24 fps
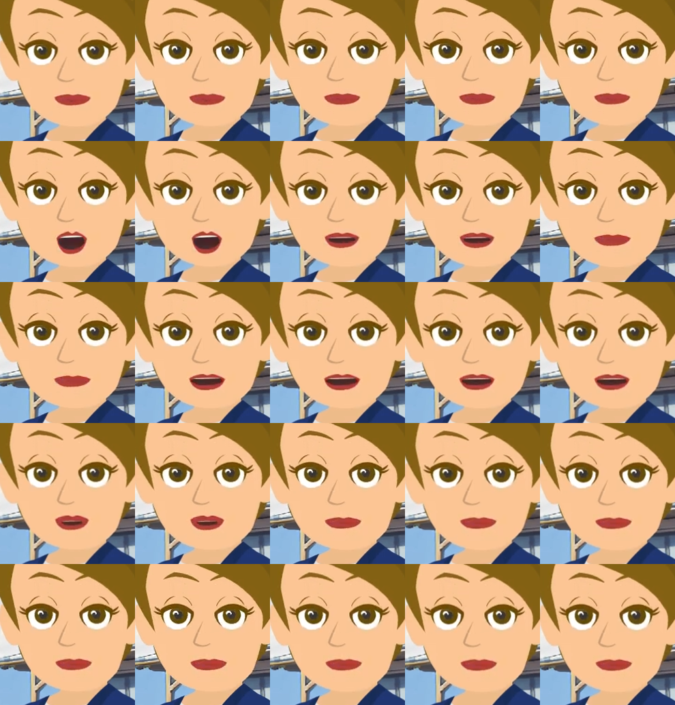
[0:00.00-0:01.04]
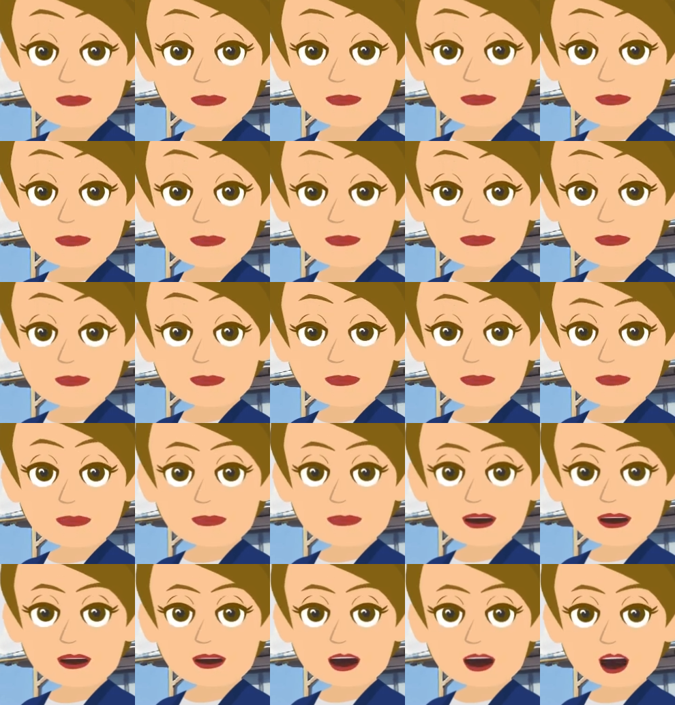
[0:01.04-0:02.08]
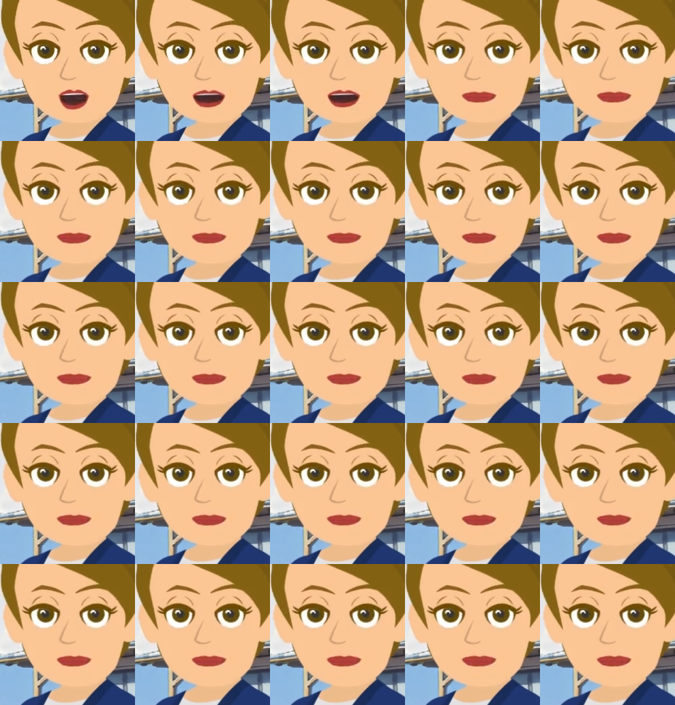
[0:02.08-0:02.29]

sometimes. But when you're